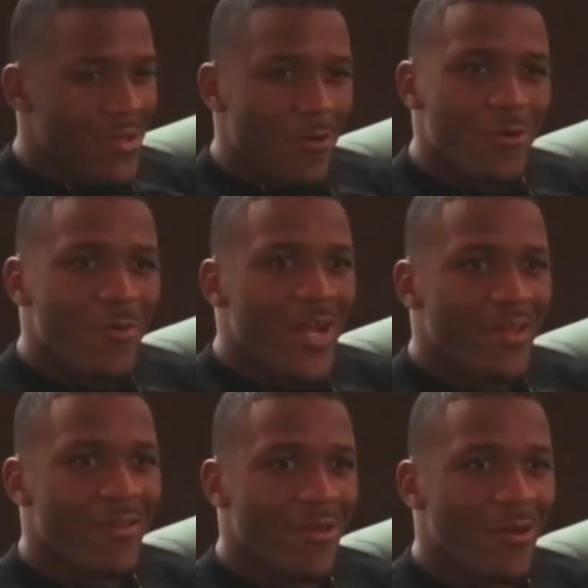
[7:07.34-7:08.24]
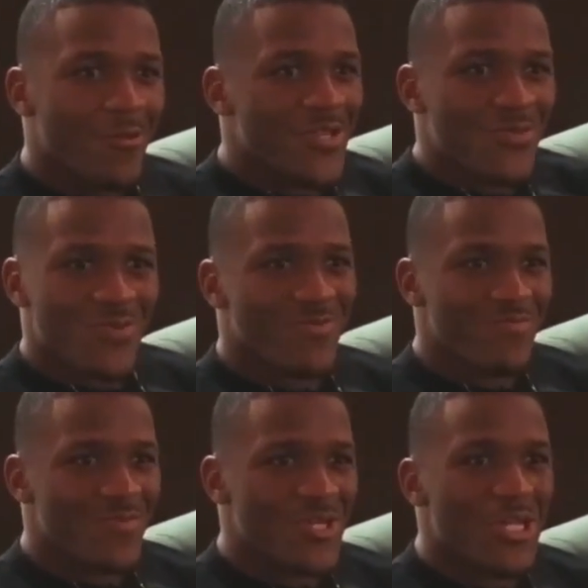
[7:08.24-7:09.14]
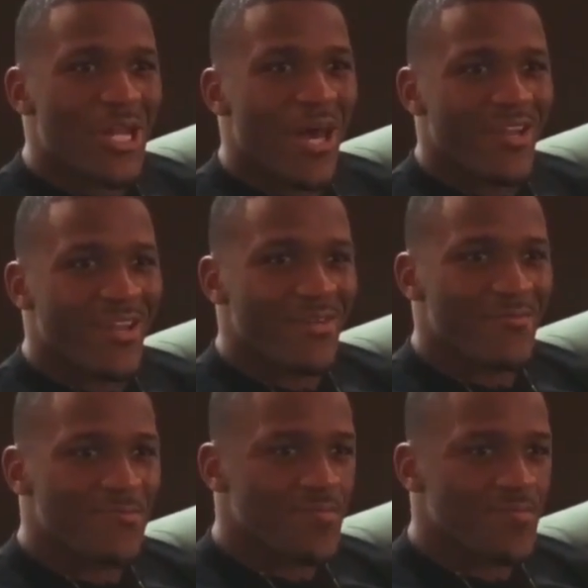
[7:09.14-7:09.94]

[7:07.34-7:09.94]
we were ready. We just were chilling out in here.